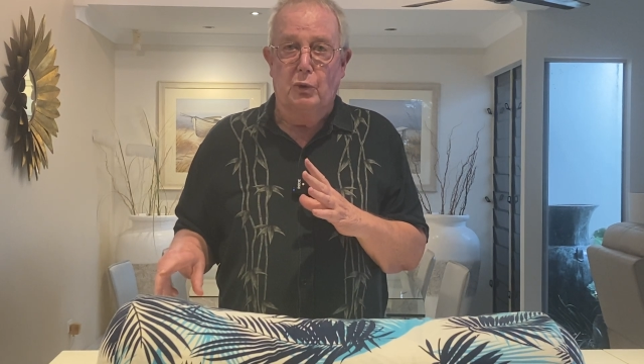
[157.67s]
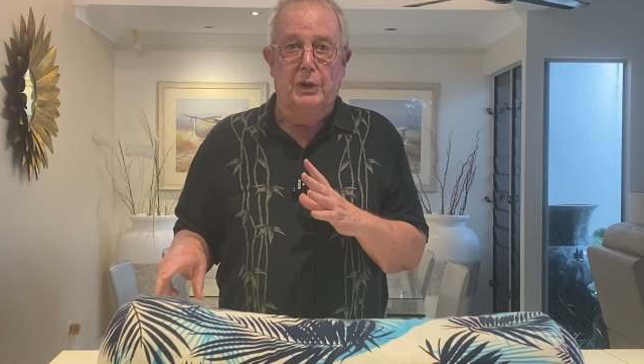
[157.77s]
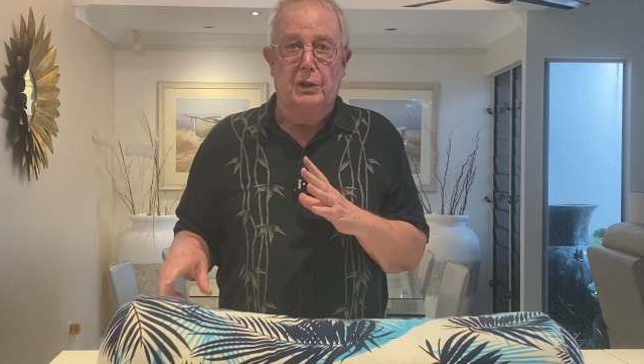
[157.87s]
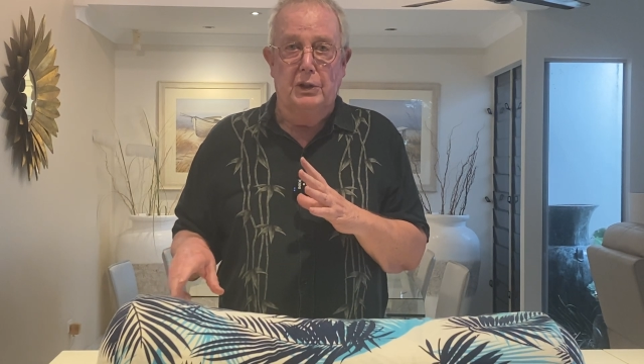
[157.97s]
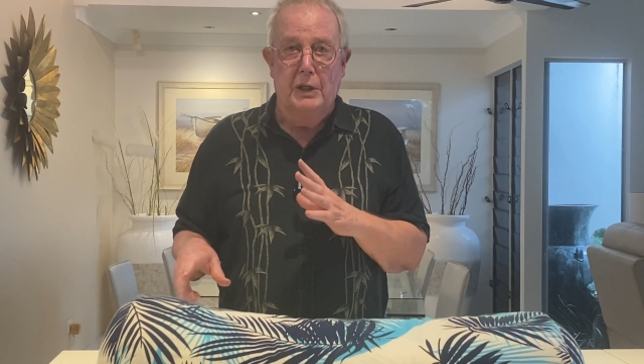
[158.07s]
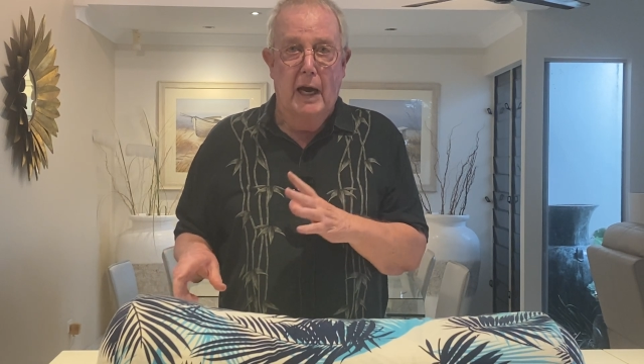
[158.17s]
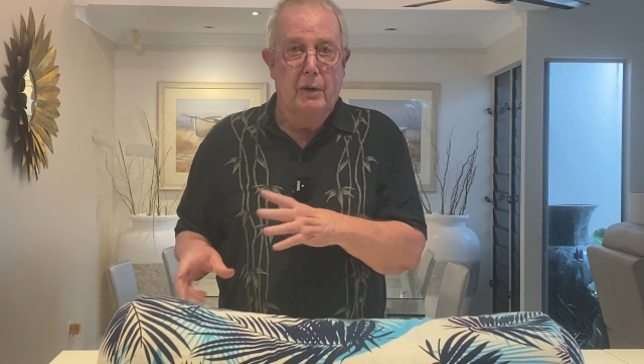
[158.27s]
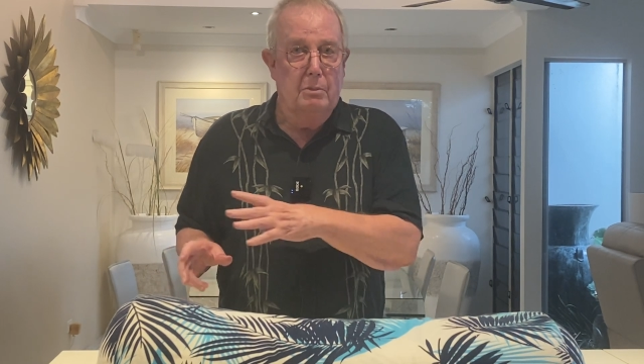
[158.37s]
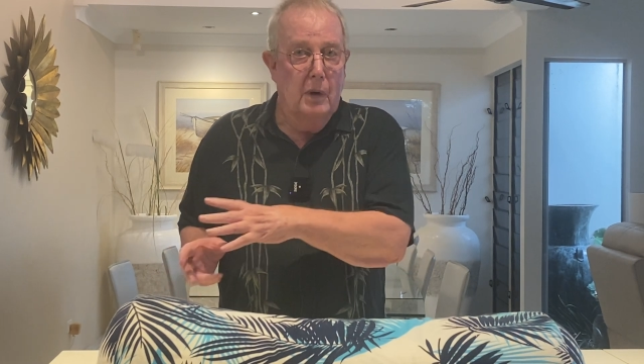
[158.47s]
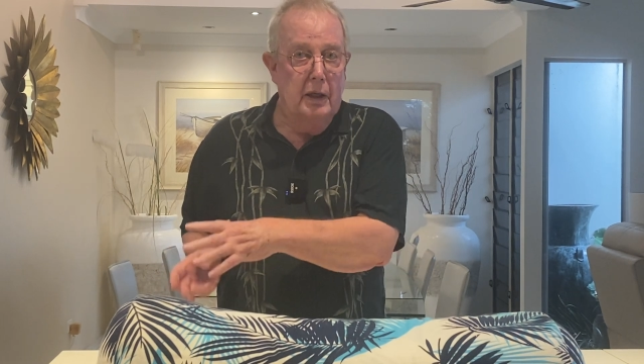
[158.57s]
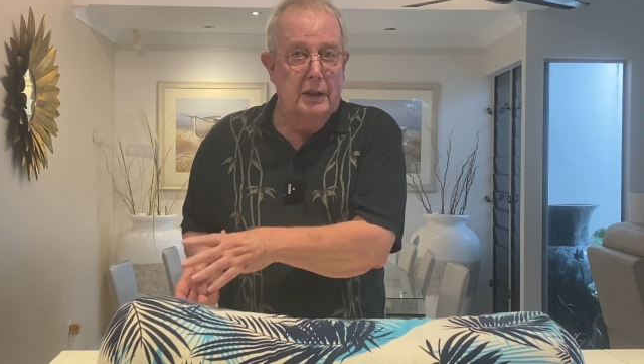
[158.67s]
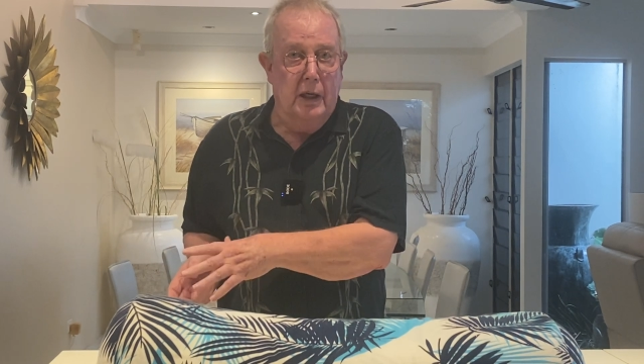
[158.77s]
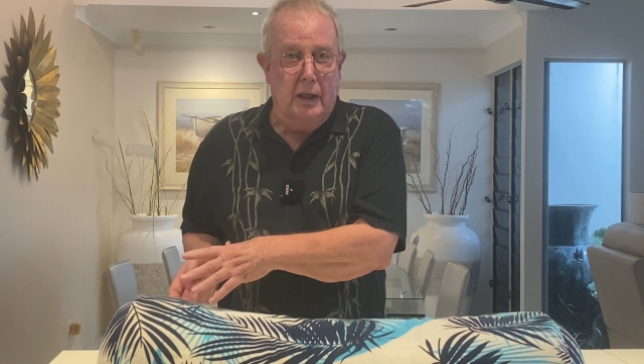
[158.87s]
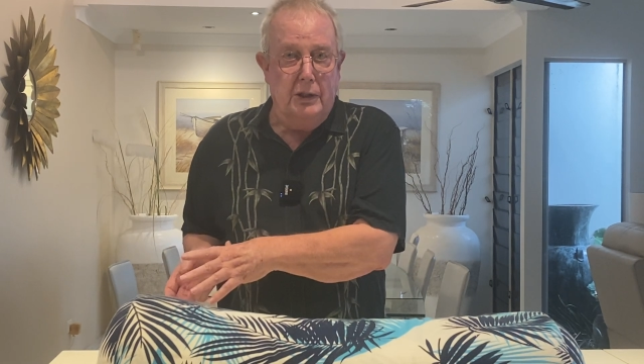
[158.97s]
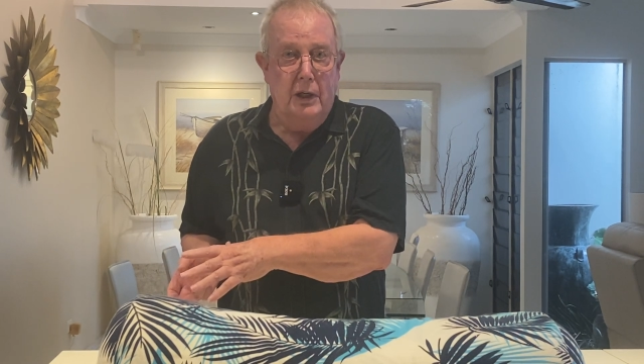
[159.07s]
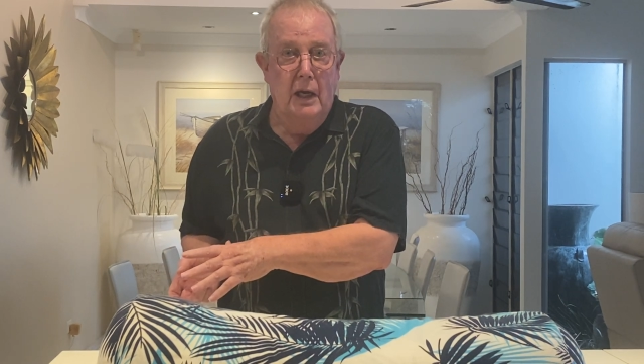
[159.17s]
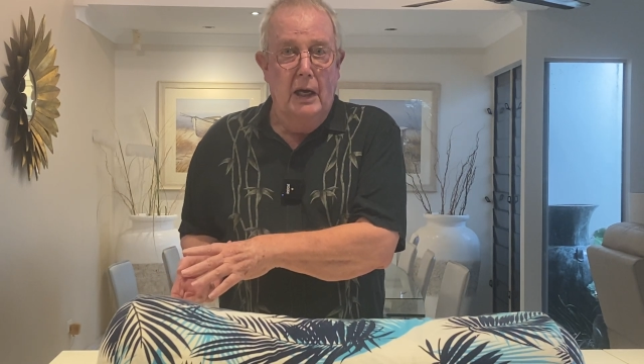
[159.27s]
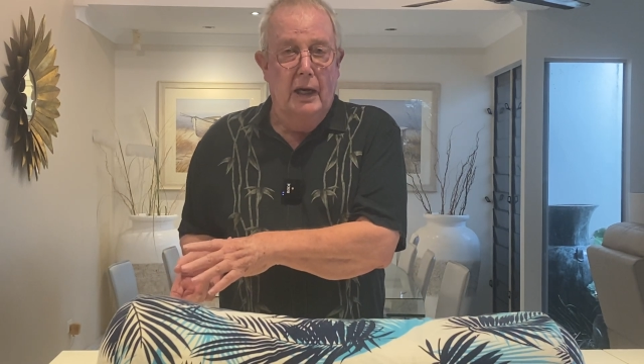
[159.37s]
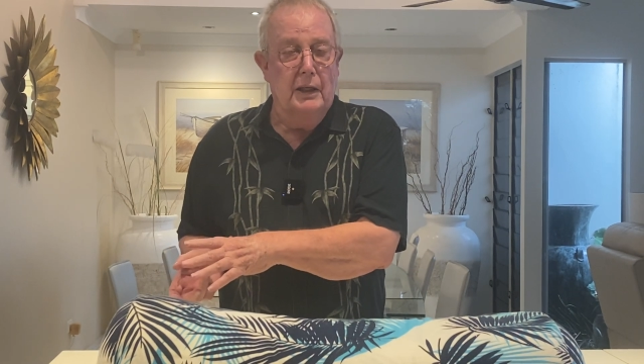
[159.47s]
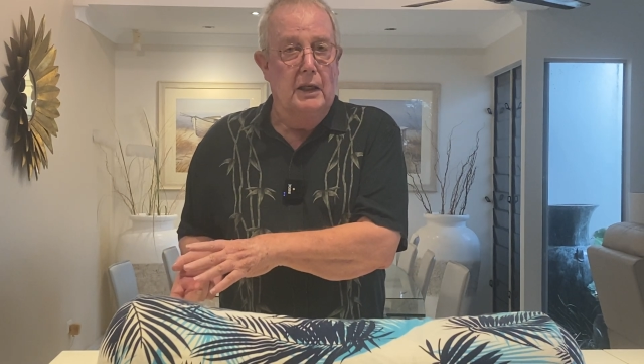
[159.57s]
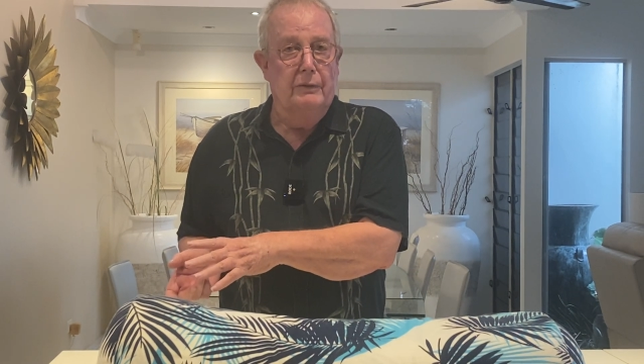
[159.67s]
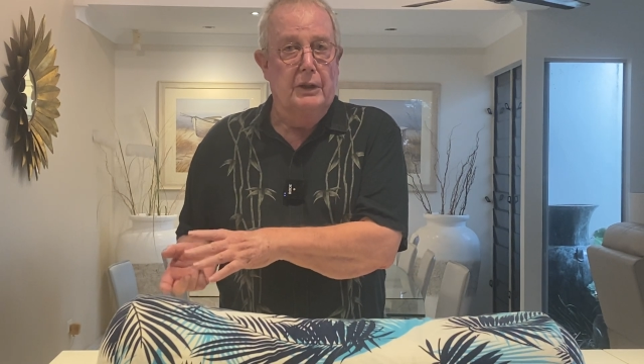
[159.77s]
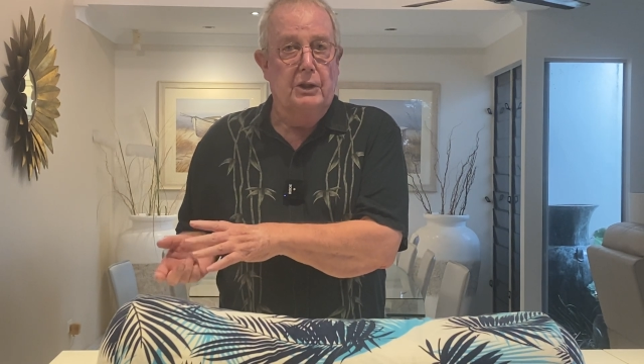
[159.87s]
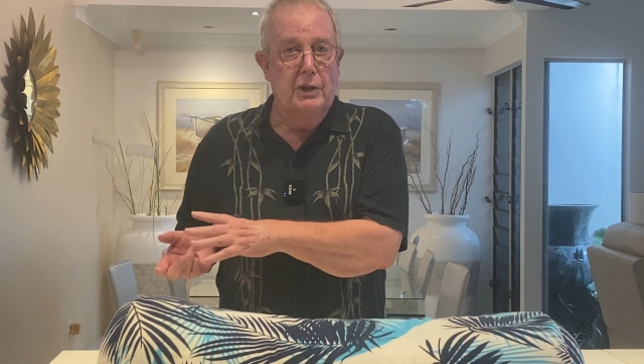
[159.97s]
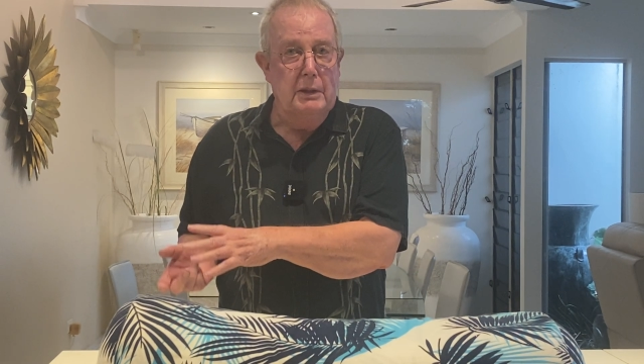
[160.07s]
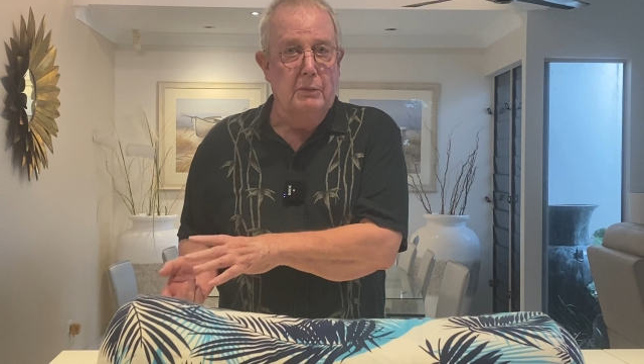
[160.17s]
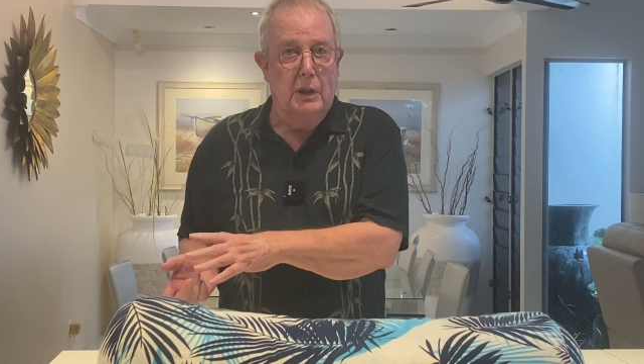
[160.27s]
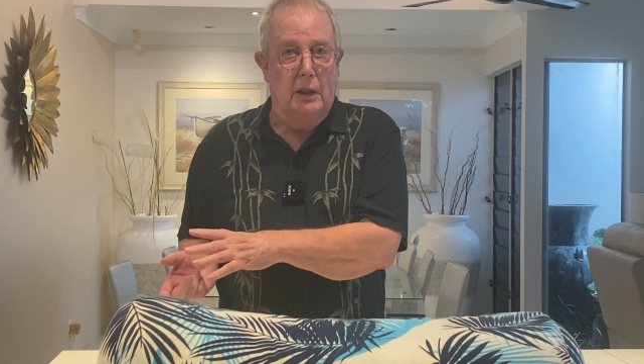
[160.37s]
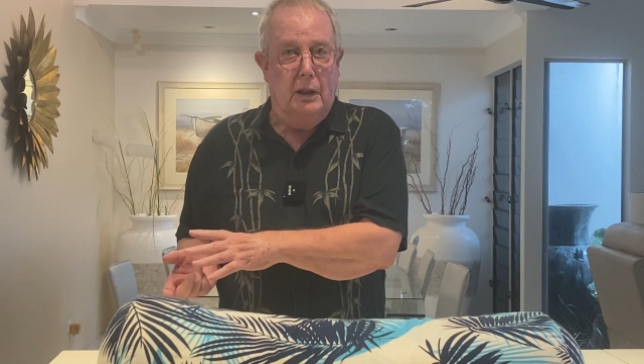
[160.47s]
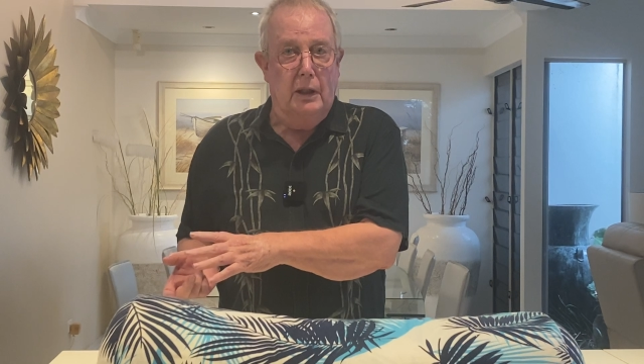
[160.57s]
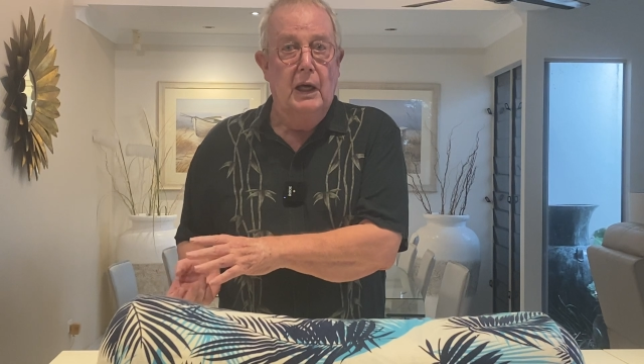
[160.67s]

which is now, in my case, a kind of a cream colour.